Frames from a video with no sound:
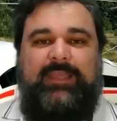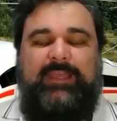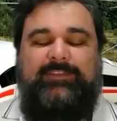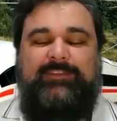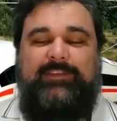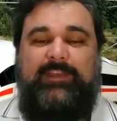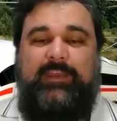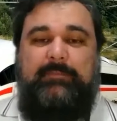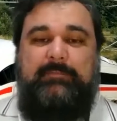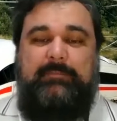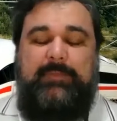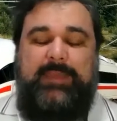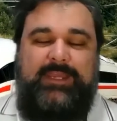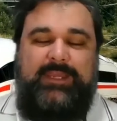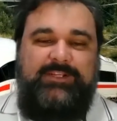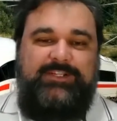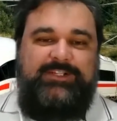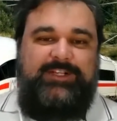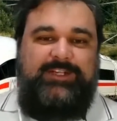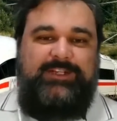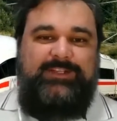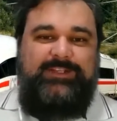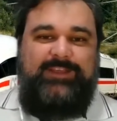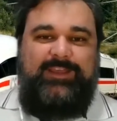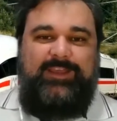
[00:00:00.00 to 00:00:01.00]
As I
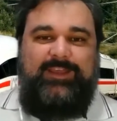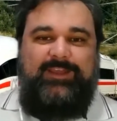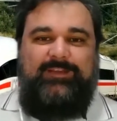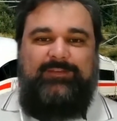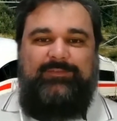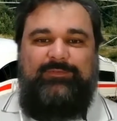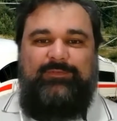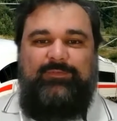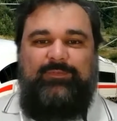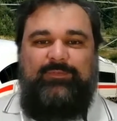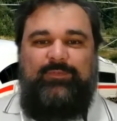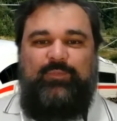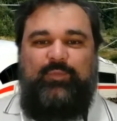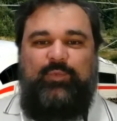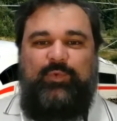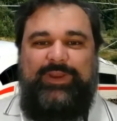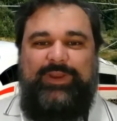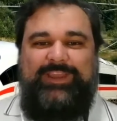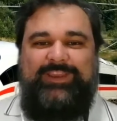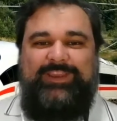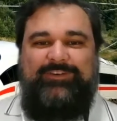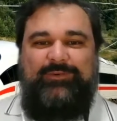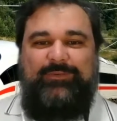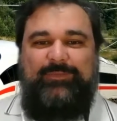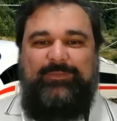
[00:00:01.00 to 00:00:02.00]
mentioned,
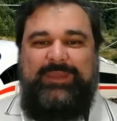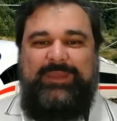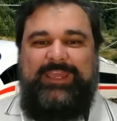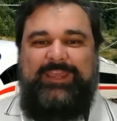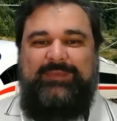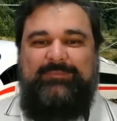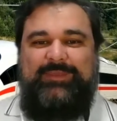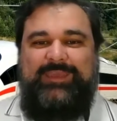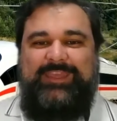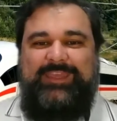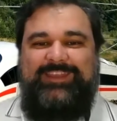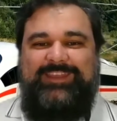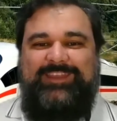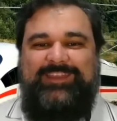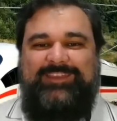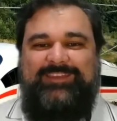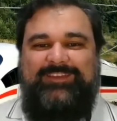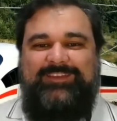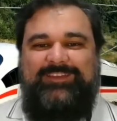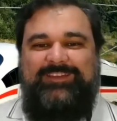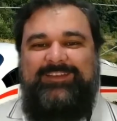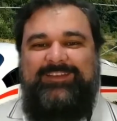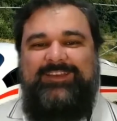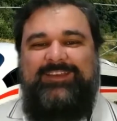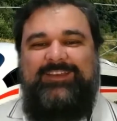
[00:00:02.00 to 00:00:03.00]
rail may be
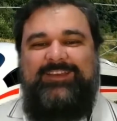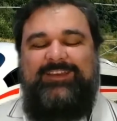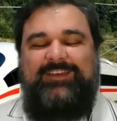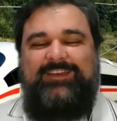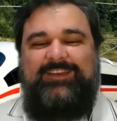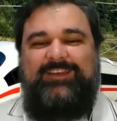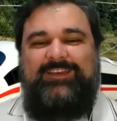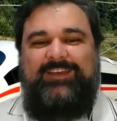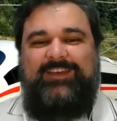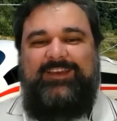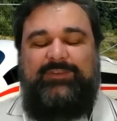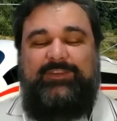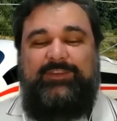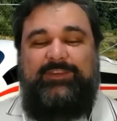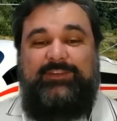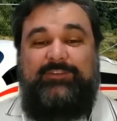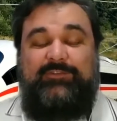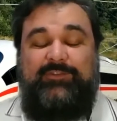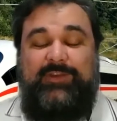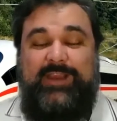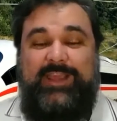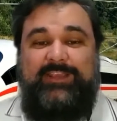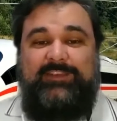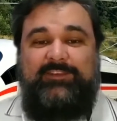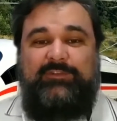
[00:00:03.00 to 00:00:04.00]
the
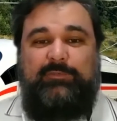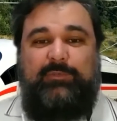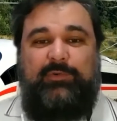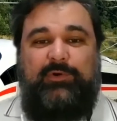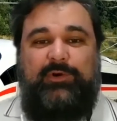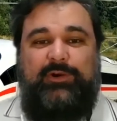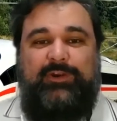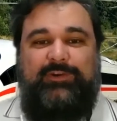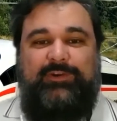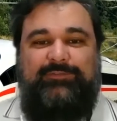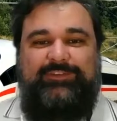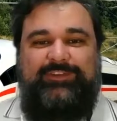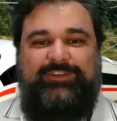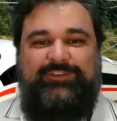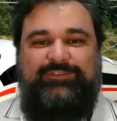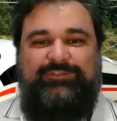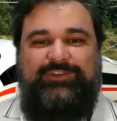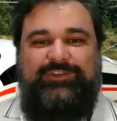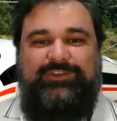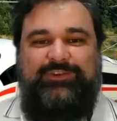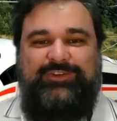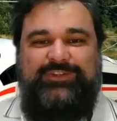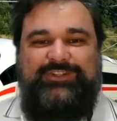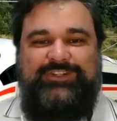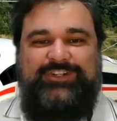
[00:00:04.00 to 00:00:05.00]
transport of the
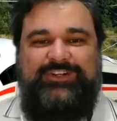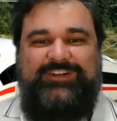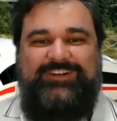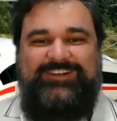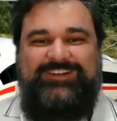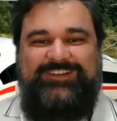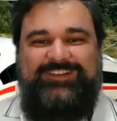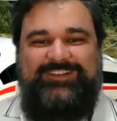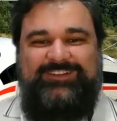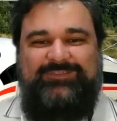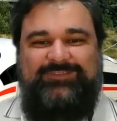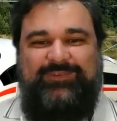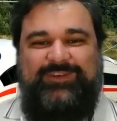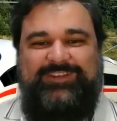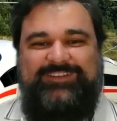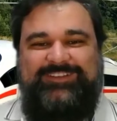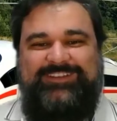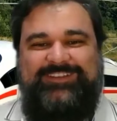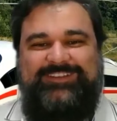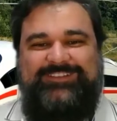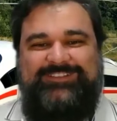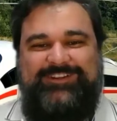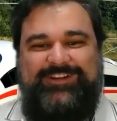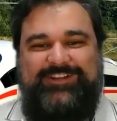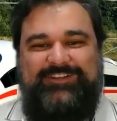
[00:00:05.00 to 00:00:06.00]
future. It
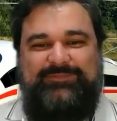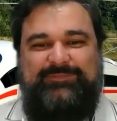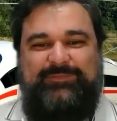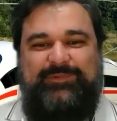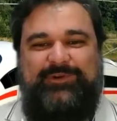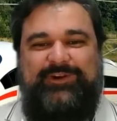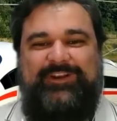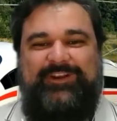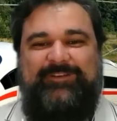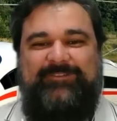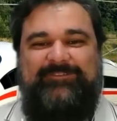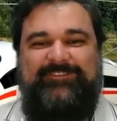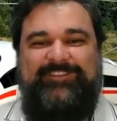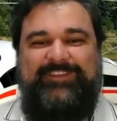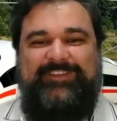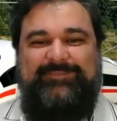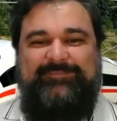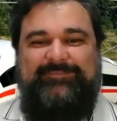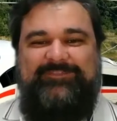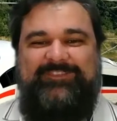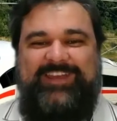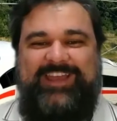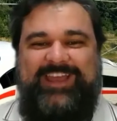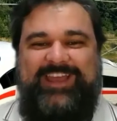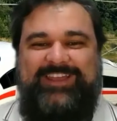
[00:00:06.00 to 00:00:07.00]
was the transport of the
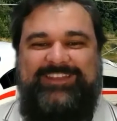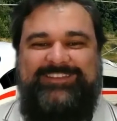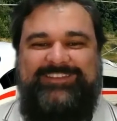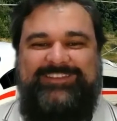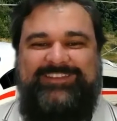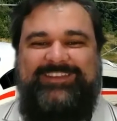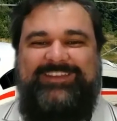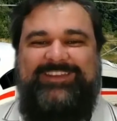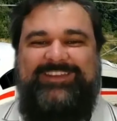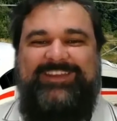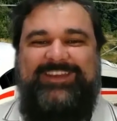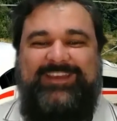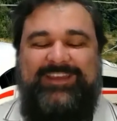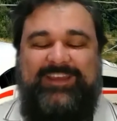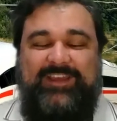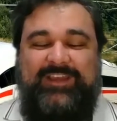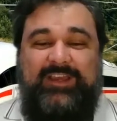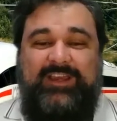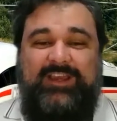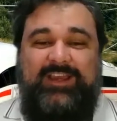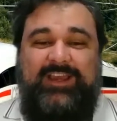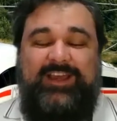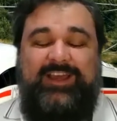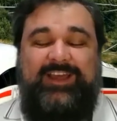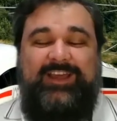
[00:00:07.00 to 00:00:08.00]
past,
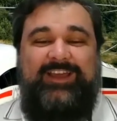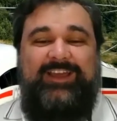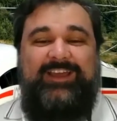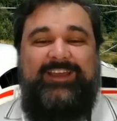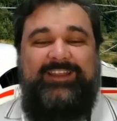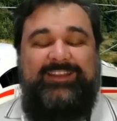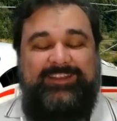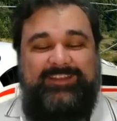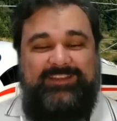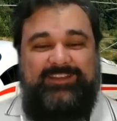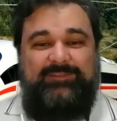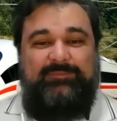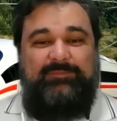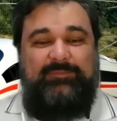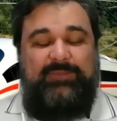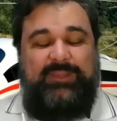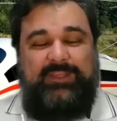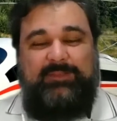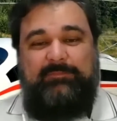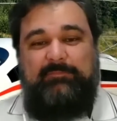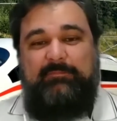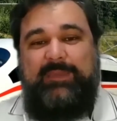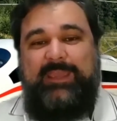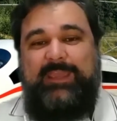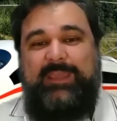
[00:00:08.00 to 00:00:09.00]
and
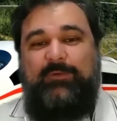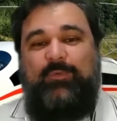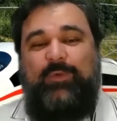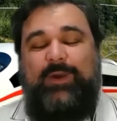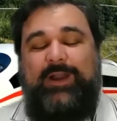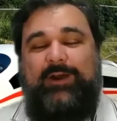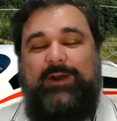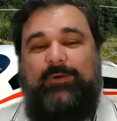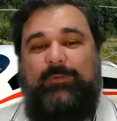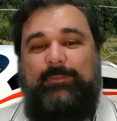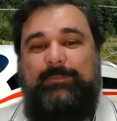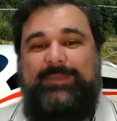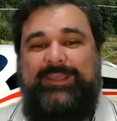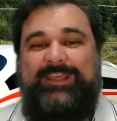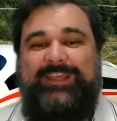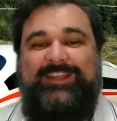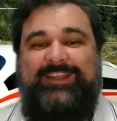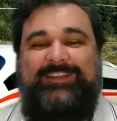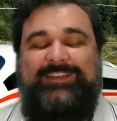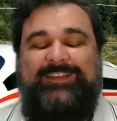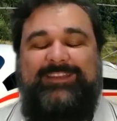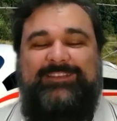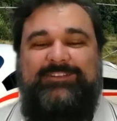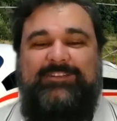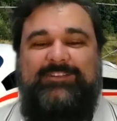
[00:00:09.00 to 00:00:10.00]
it may well
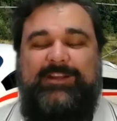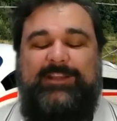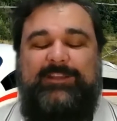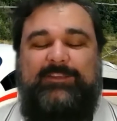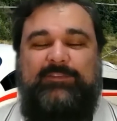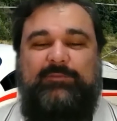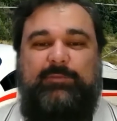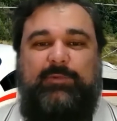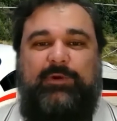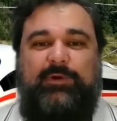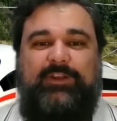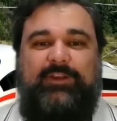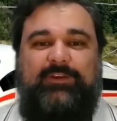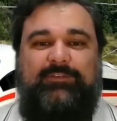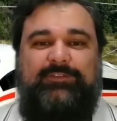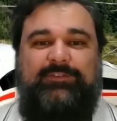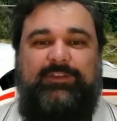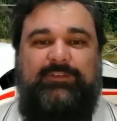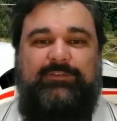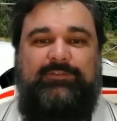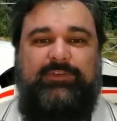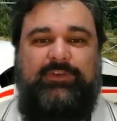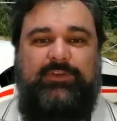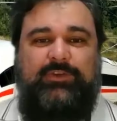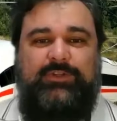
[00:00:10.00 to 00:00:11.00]
be the transport
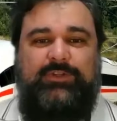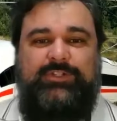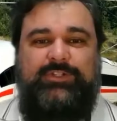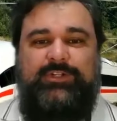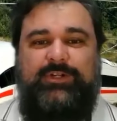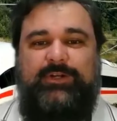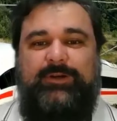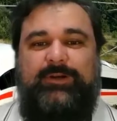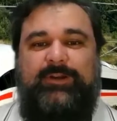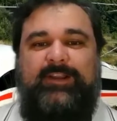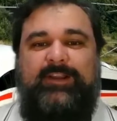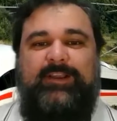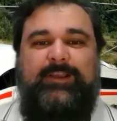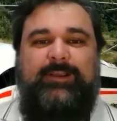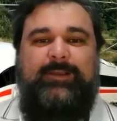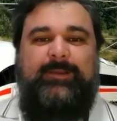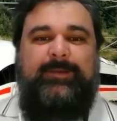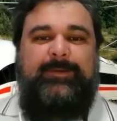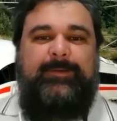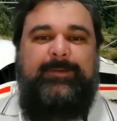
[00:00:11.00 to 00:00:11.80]
of the future.